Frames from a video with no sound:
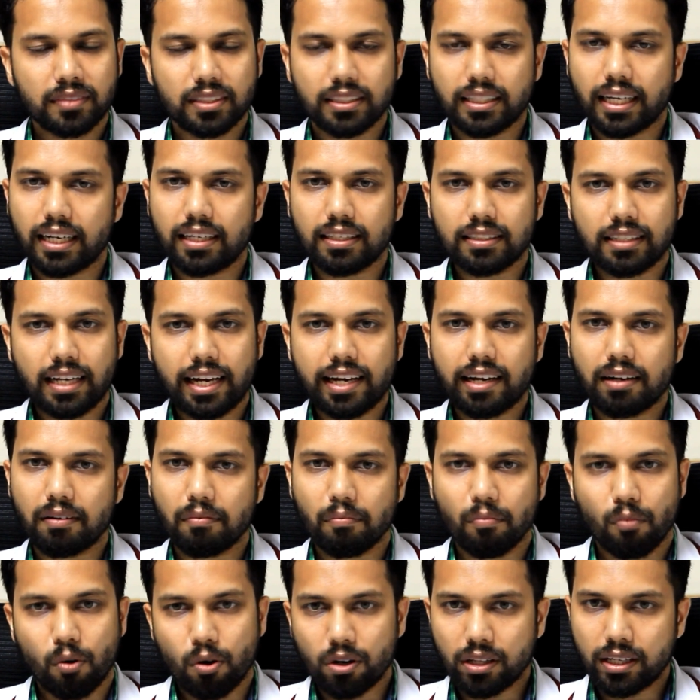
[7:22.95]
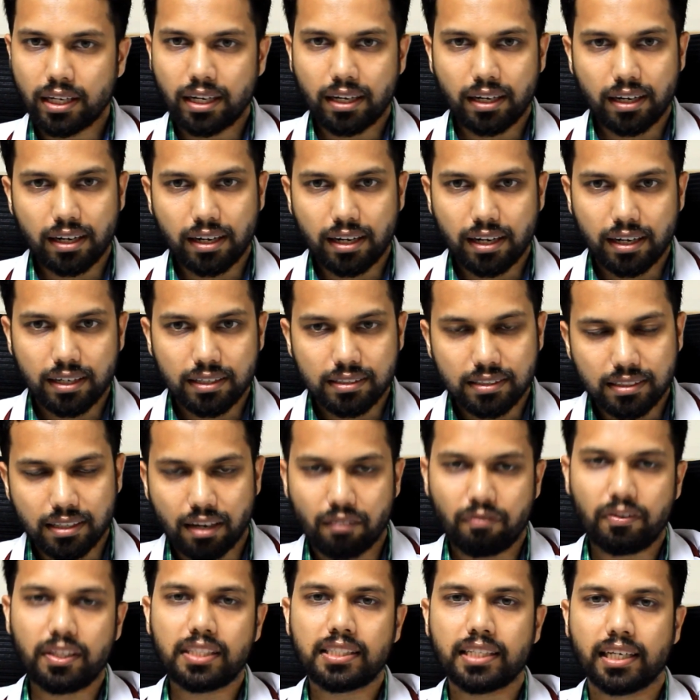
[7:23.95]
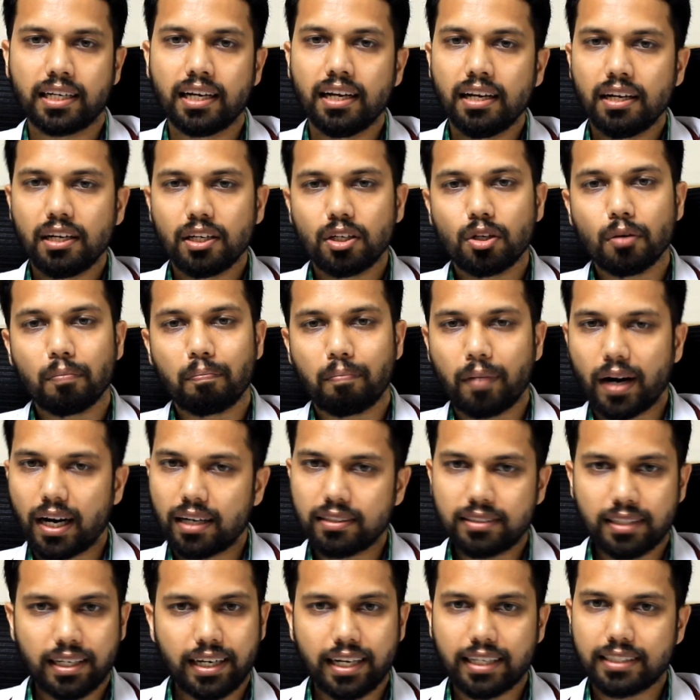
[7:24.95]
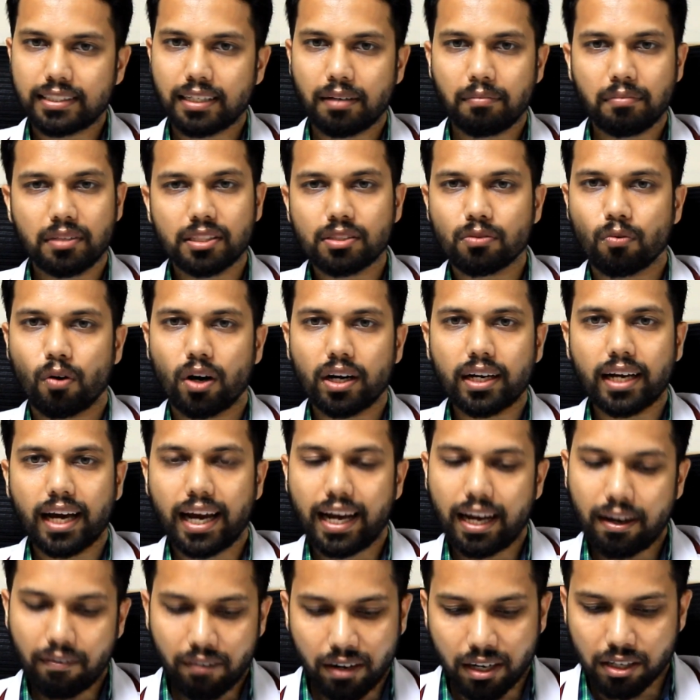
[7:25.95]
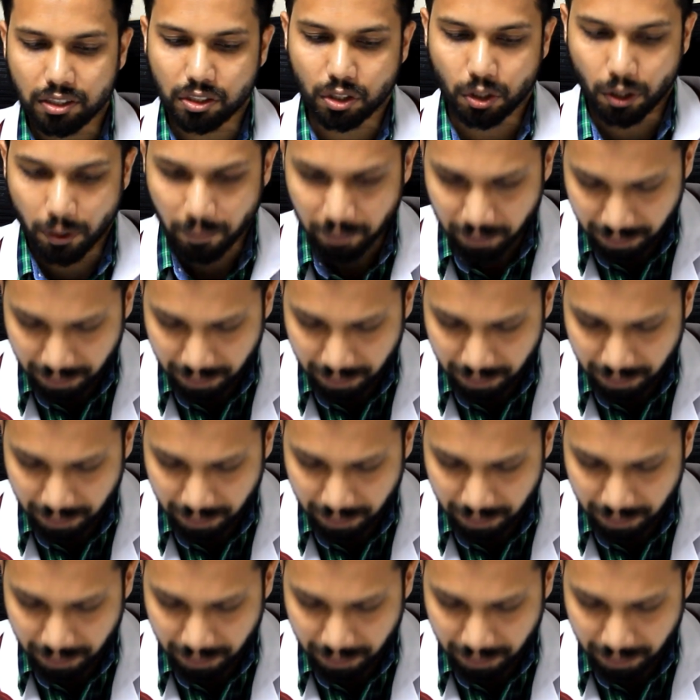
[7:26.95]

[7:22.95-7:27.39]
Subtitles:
that is like more than sufficient to pass an exam, is what I have understood.